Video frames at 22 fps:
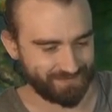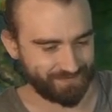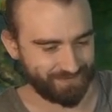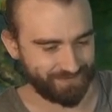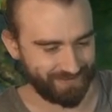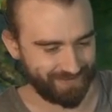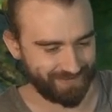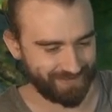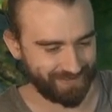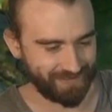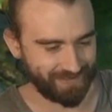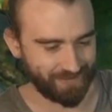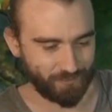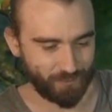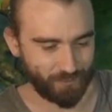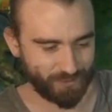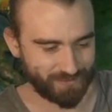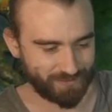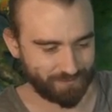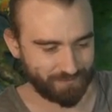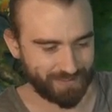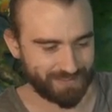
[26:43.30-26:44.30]
well,
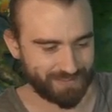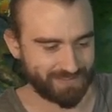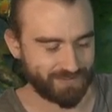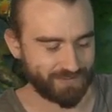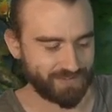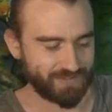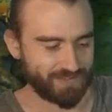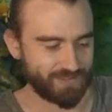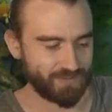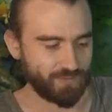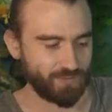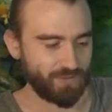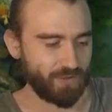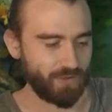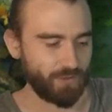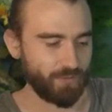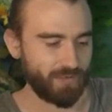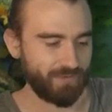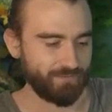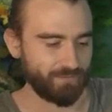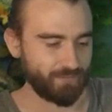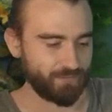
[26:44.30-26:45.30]
I the my turn too, Lana
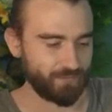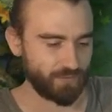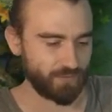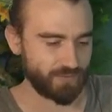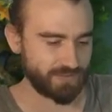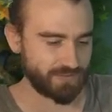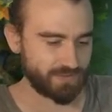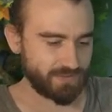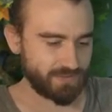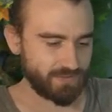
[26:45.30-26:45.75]
Valkyrie.